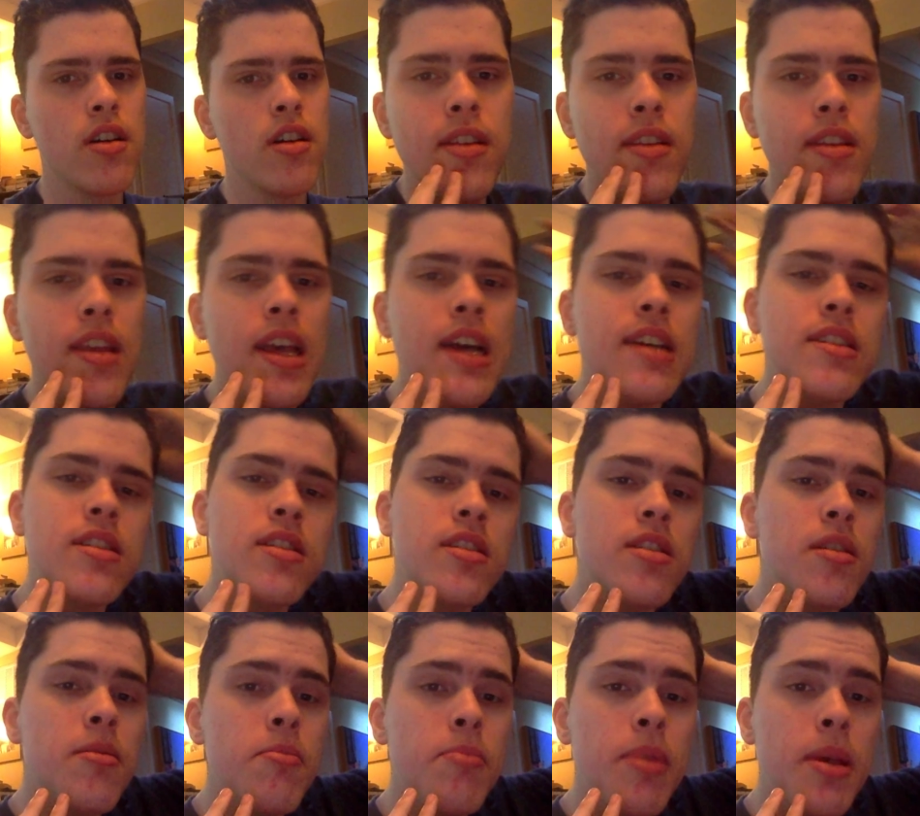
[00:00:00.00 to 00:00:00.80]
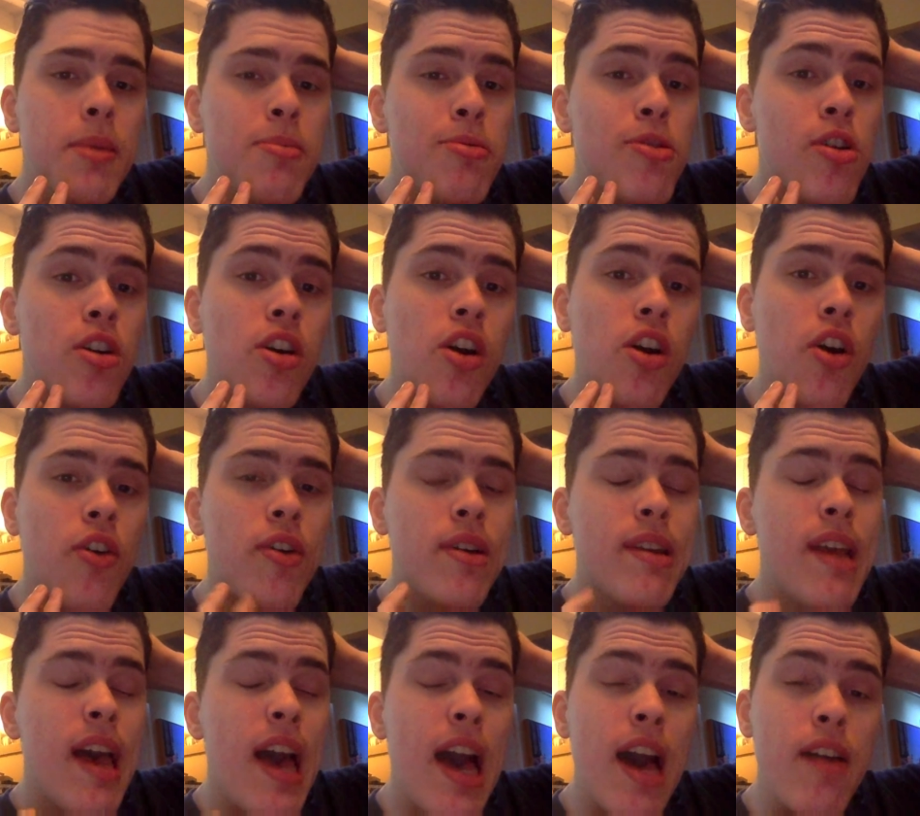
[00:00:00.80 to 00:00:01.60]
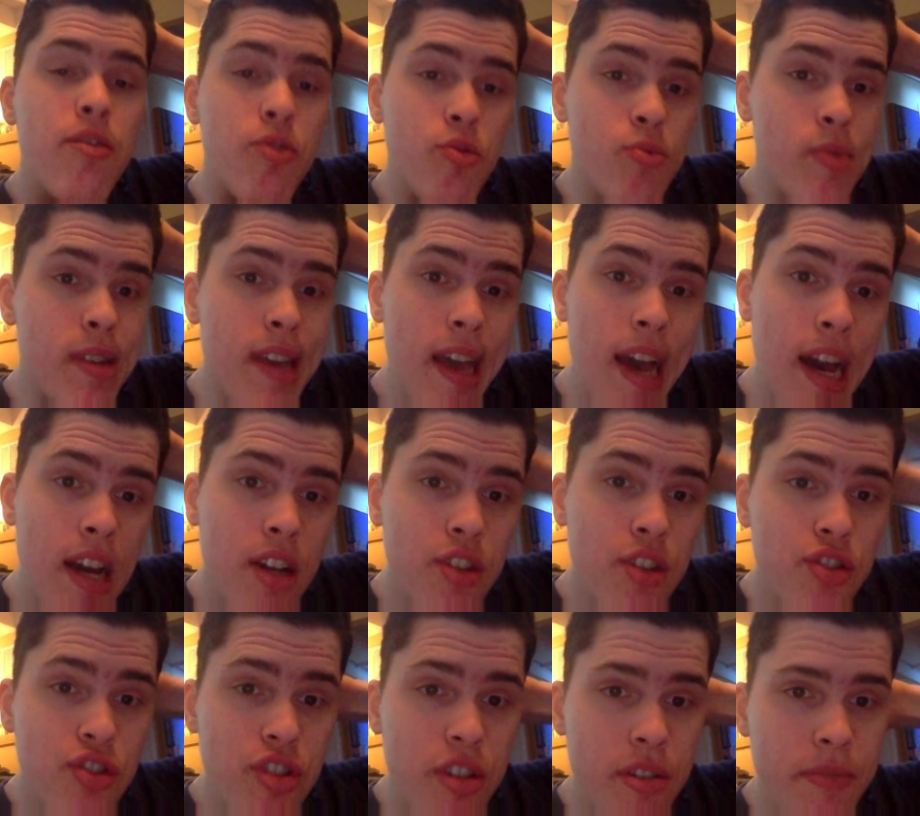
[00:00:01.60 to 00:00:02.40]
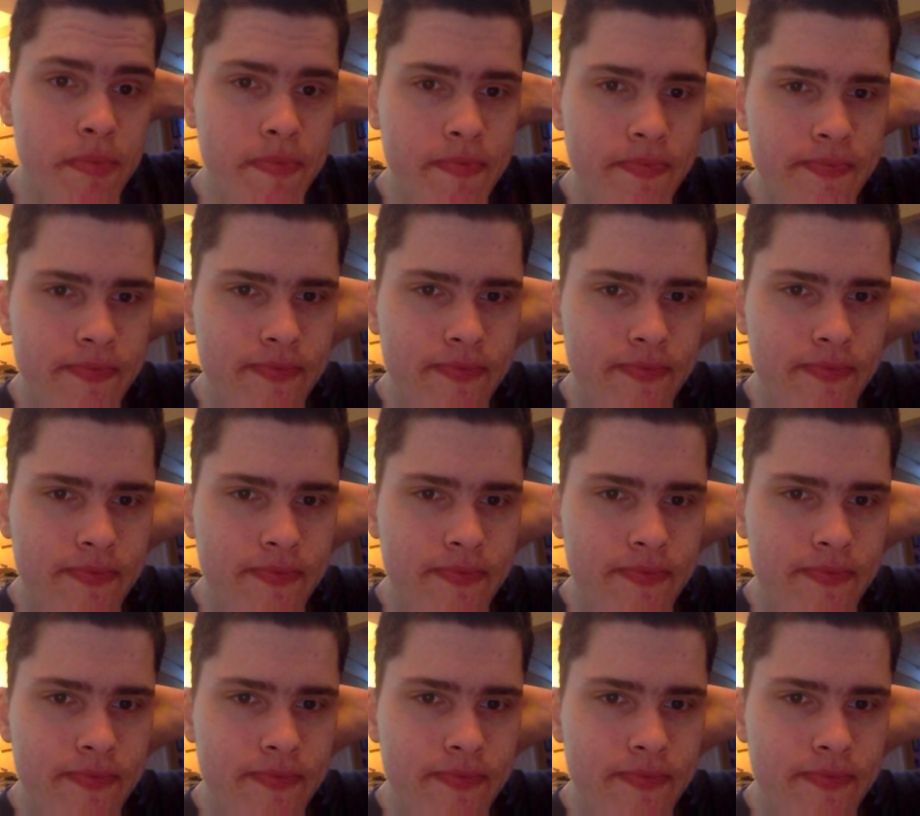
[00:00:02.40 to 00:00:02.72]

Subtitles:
yes, some people are going to have a reaction.